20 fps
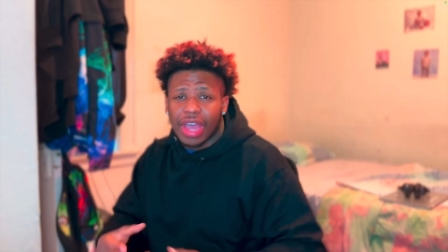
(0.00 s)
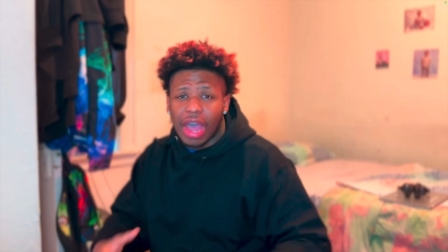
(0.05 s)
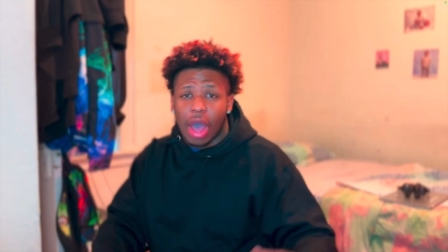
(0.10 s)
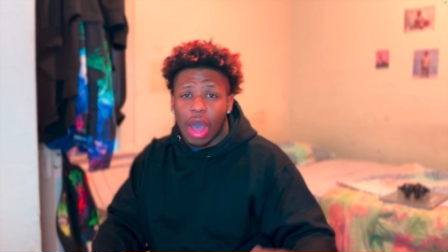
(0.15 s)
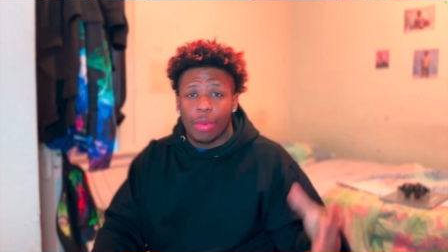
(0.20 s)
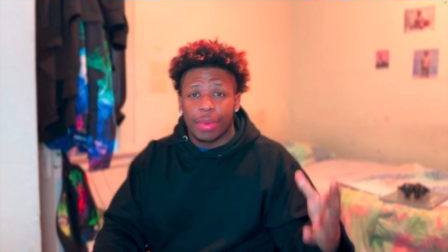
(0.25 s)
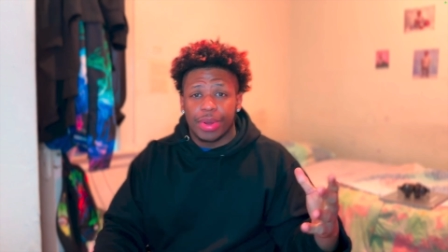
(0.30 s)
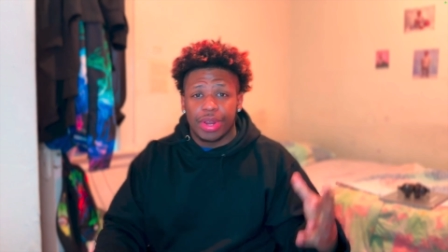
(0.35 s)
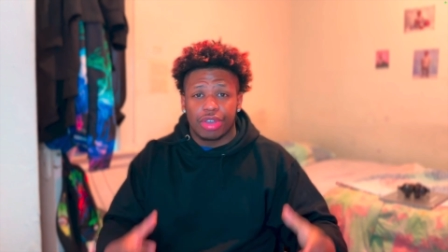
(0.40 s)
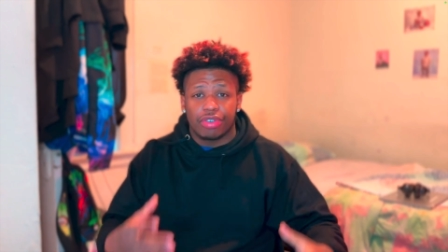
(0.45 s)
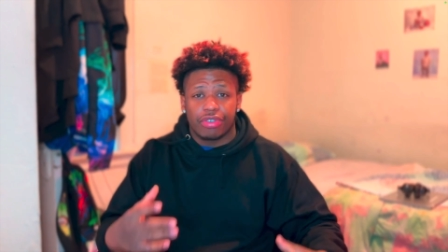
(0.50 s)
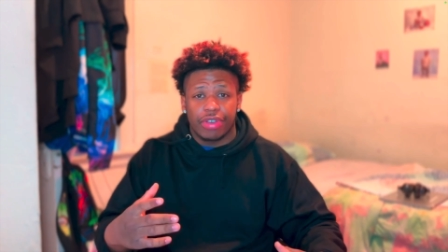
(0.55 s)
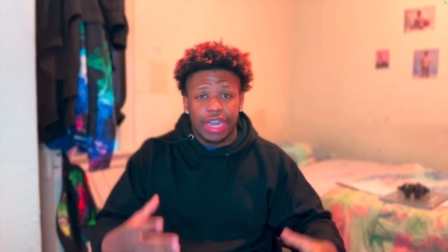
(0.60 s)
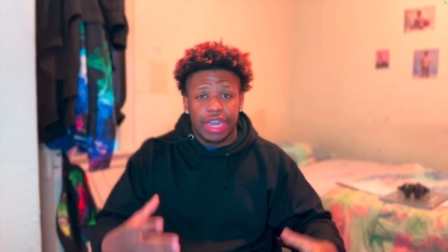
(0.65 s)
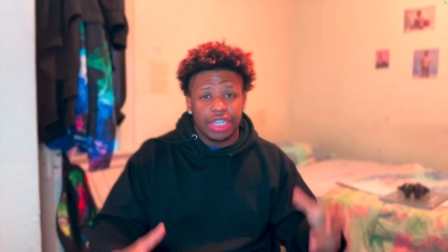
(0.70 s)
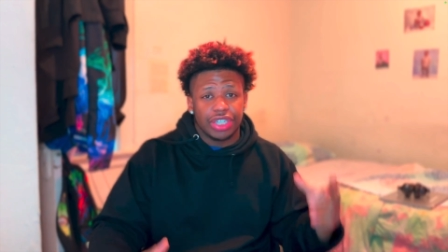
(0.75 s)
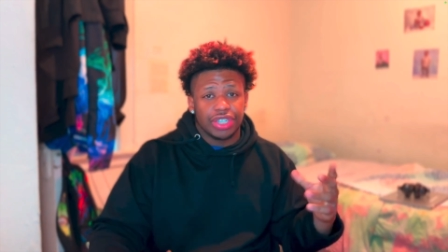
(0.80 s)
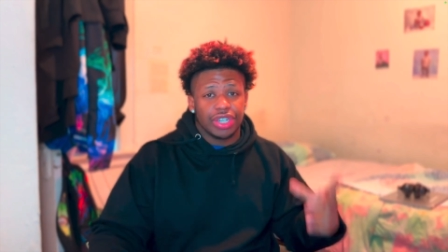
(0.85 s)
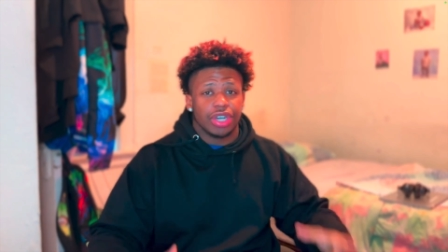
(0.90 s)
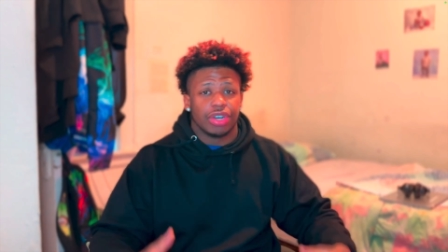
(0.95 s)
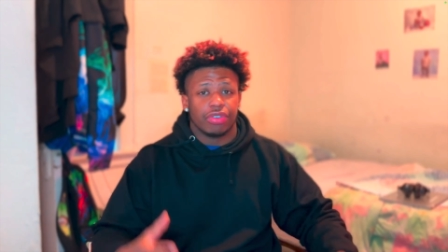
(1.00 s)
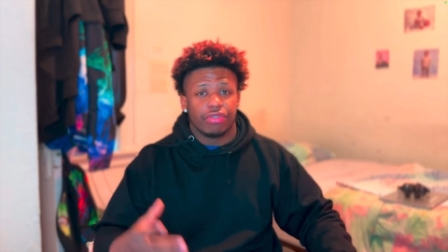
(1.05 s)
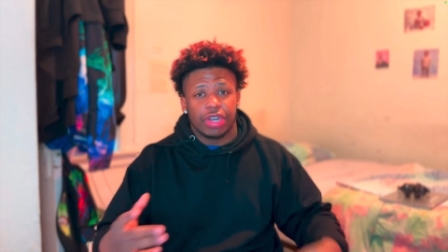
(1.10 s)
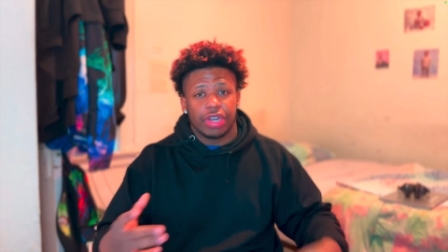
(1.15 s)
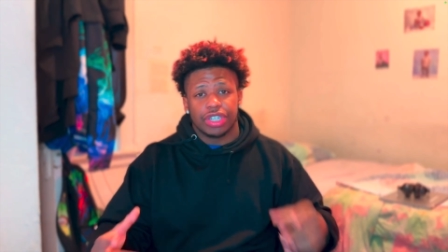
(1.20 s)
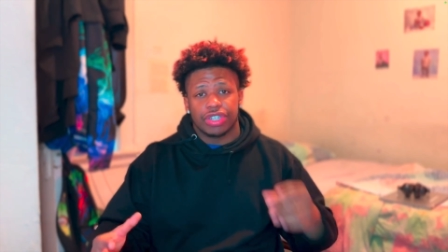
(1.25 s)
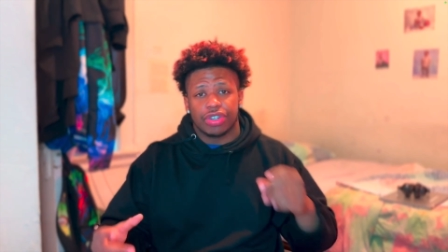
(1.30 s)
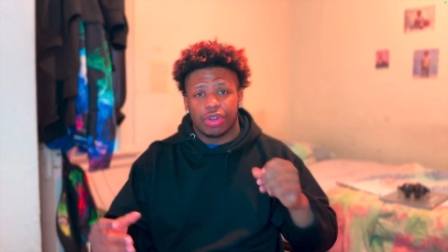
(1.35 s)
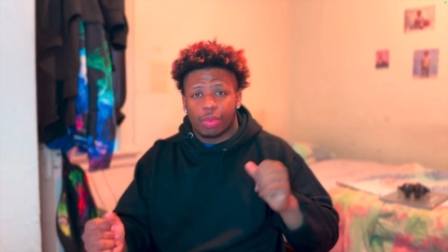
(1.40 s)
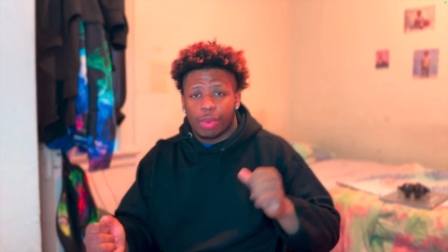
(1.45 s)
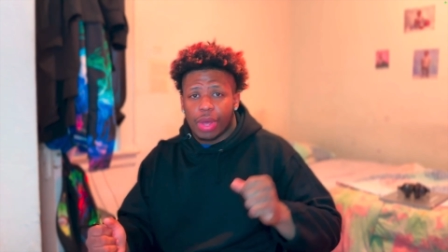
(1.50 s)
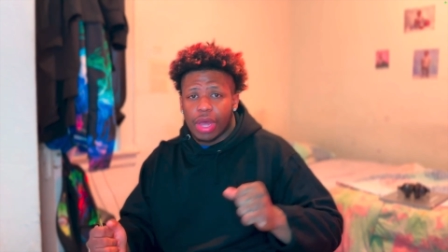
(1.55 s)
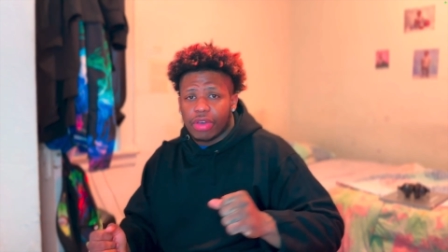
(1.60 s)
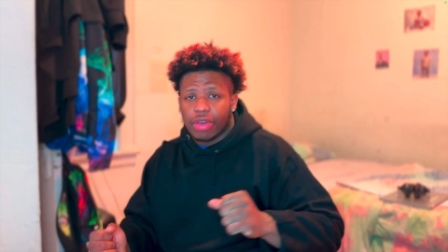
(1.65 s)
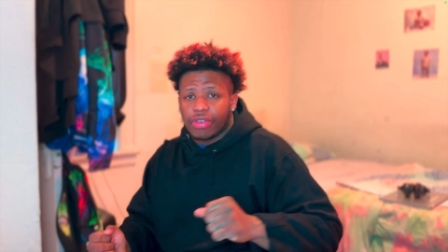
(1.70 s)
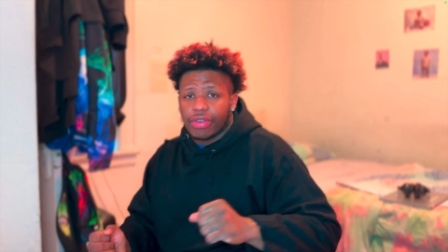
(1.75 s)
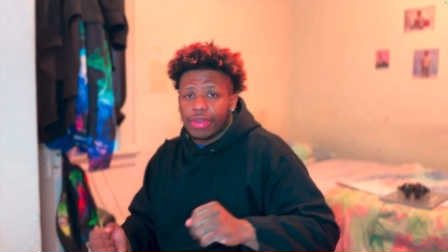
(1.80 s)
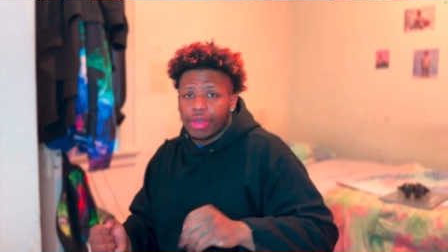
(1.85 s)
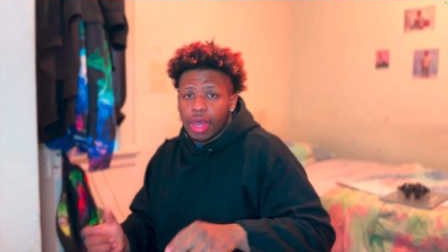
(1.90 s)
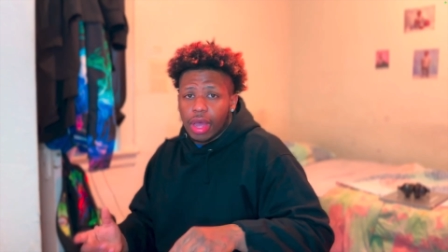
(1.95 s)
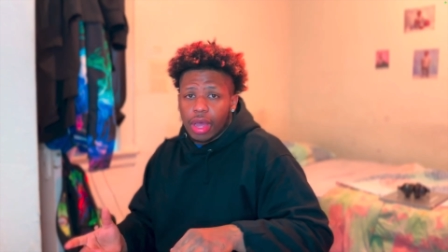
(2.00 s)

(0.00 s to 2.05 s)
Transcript: I wanna create generational wealth.